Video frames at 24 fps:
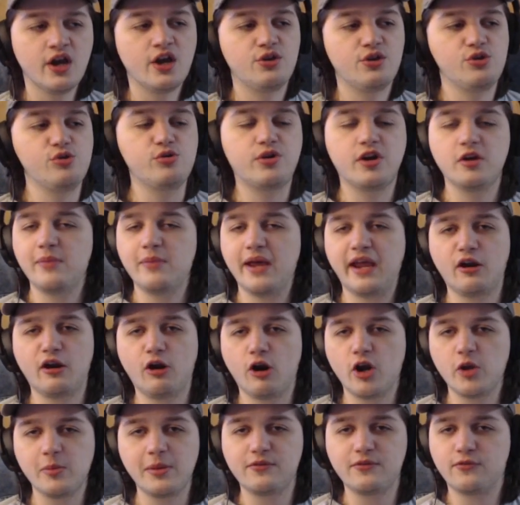You could make an
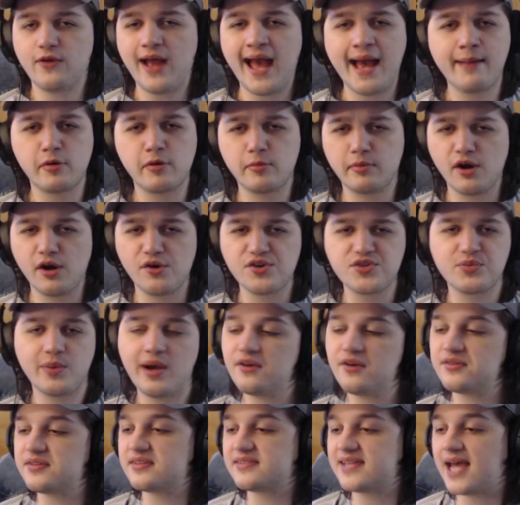argument for Hammer Bro as
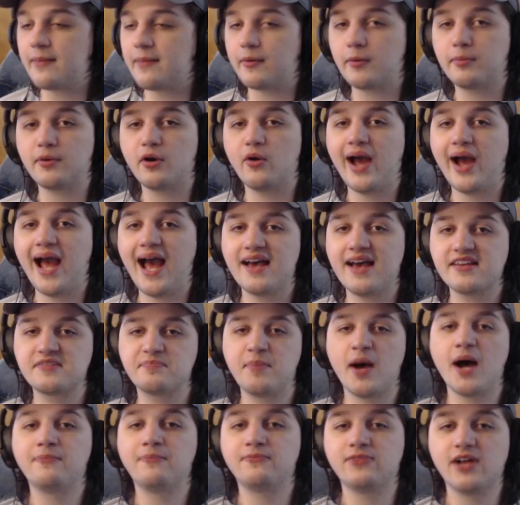well, since Hammer Bro has
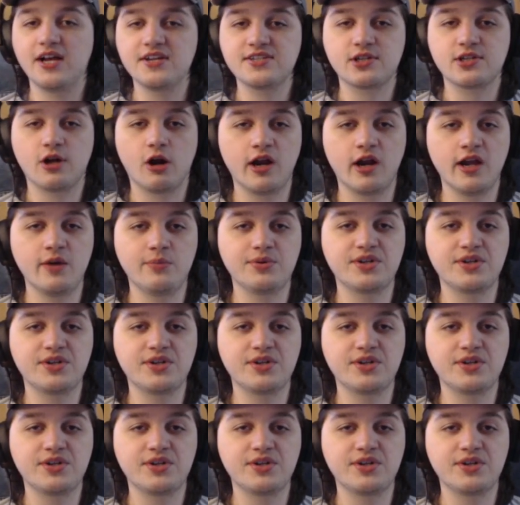Pop Fly Star Hit,